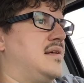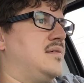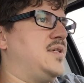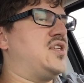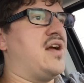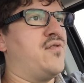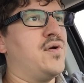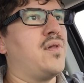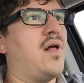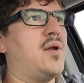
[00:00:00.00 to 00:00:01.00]
which I've
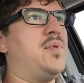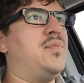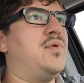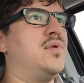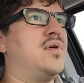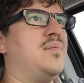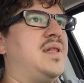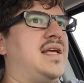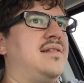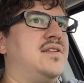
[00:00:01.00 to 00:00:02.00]
heard a lot of people
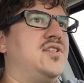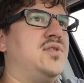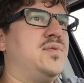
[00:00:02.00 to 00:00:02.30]
complain that she